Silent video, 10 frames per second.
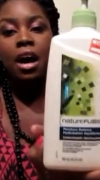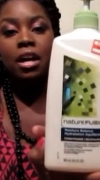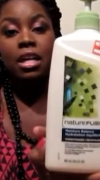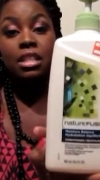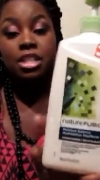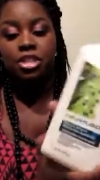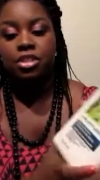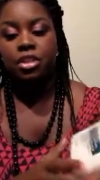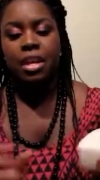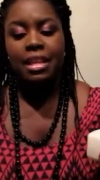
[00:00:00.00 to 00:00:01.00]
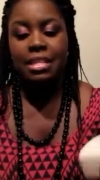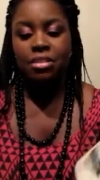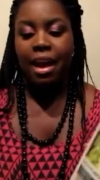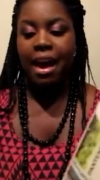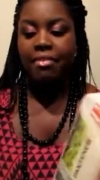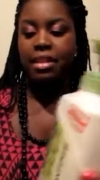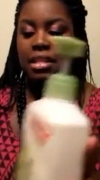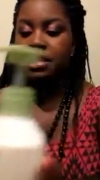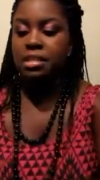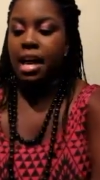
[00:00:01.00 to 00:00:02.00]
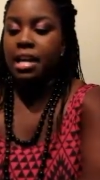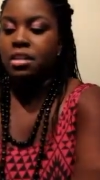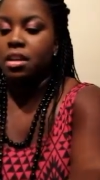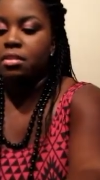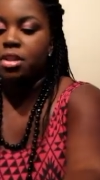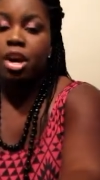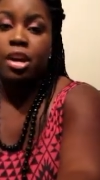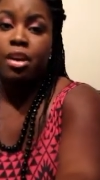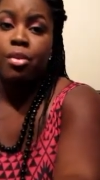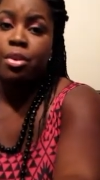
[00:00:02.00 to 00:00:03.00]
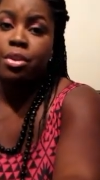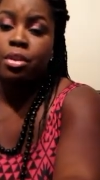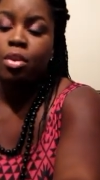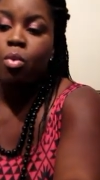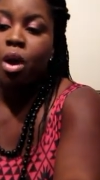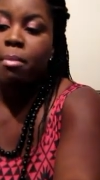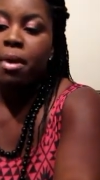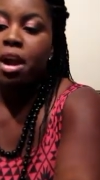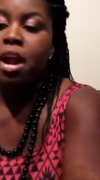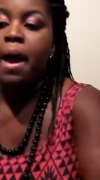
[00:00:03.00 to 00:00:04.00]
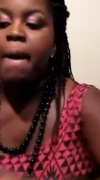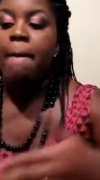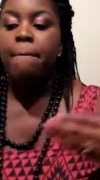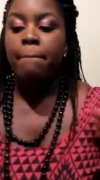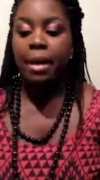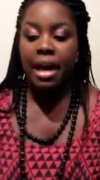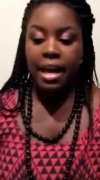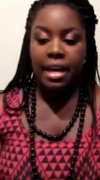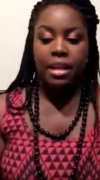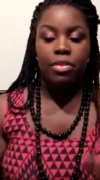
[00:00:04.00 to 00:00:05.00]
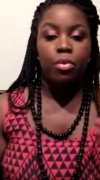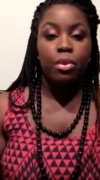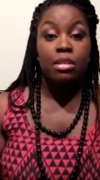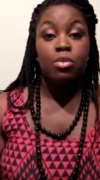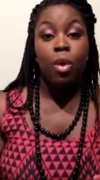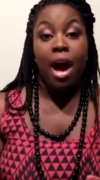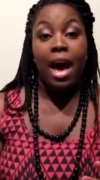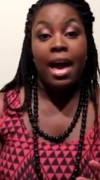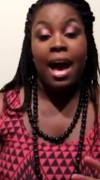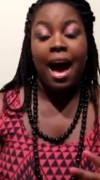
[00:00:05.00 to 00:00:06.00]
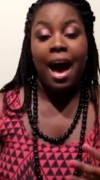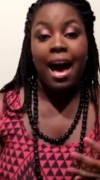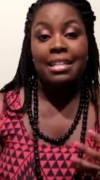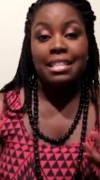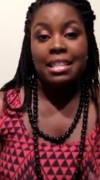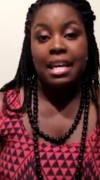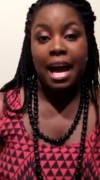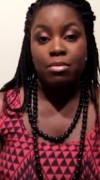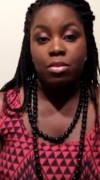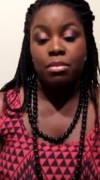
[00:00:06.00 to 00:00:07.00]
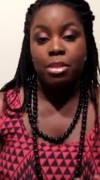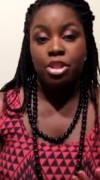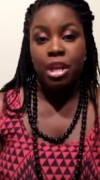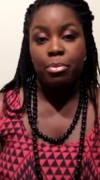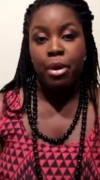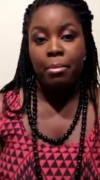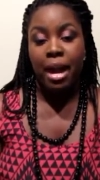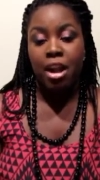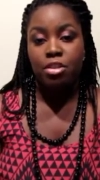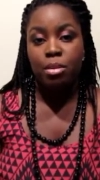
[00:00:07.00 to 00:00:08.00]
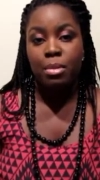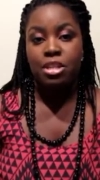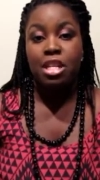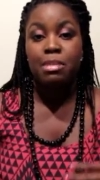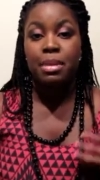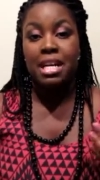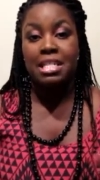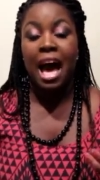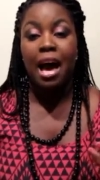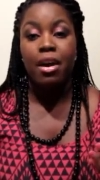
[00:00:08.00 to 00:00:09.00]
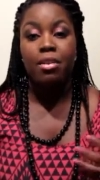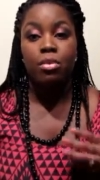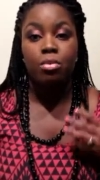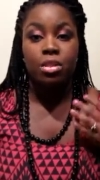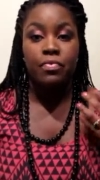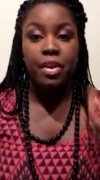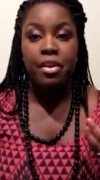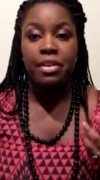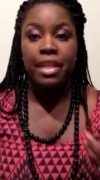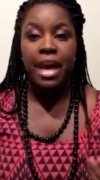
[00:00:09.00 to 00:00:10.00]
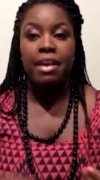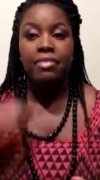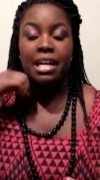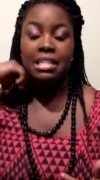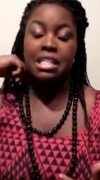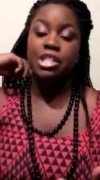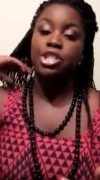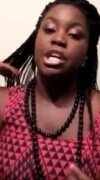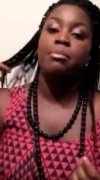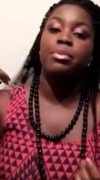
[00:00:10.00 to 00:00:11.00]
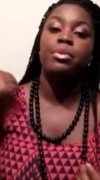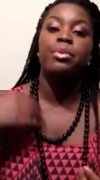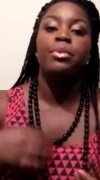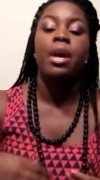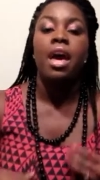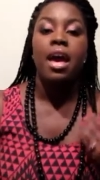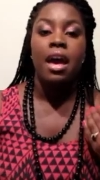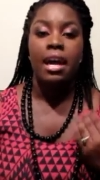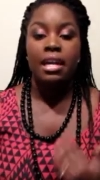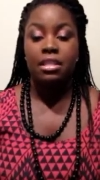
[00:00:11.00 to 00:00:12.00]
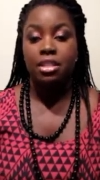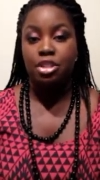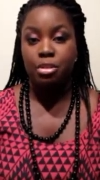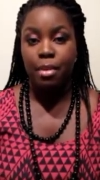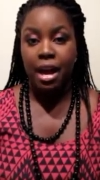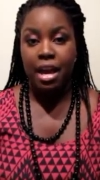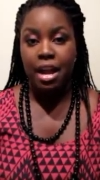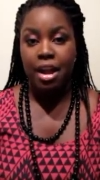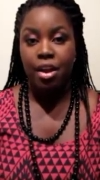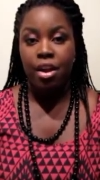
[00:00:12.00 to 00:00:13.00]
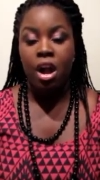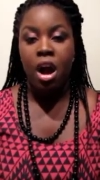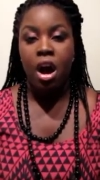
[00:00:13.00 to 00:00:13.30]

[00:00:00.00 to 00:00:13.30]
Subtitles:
conditioner, and they still have these at Target or your local Walmart. But the reason why I didn't think I was going to be shampooing my hair so much is because I was fearing that if I did shampoo and condition my hair